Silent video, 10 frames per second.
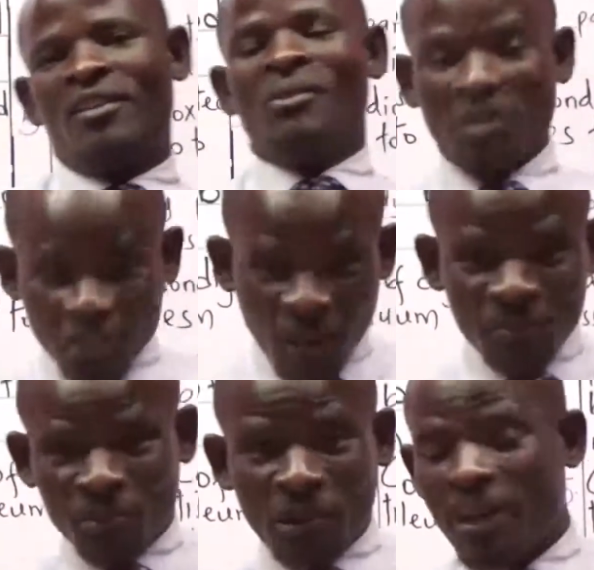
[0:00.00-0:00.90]
What comes
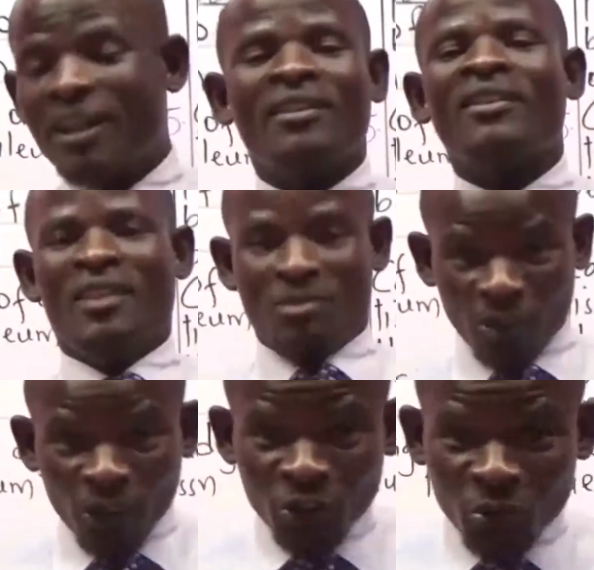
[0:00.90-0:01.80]
to your mind? You're
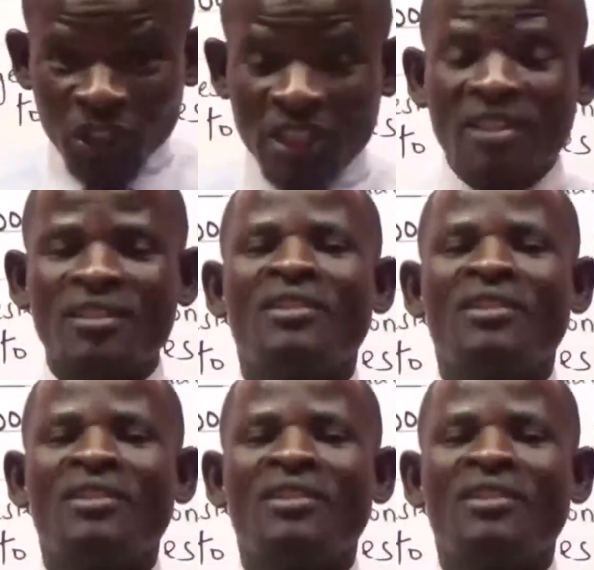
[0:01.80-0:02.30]
going to eat.